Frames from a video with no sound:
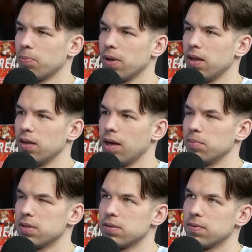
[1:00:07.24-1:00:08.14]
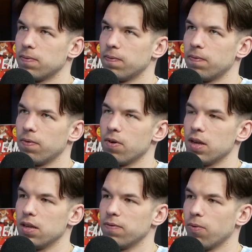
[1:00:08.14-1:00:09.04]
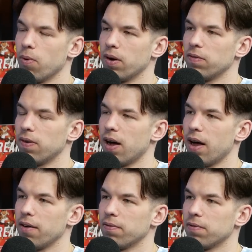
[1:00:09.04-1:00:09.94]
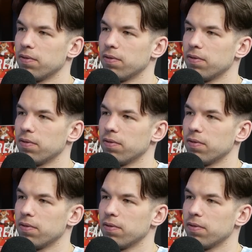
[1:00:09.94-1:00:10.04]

not playing games 3, 4, and 5.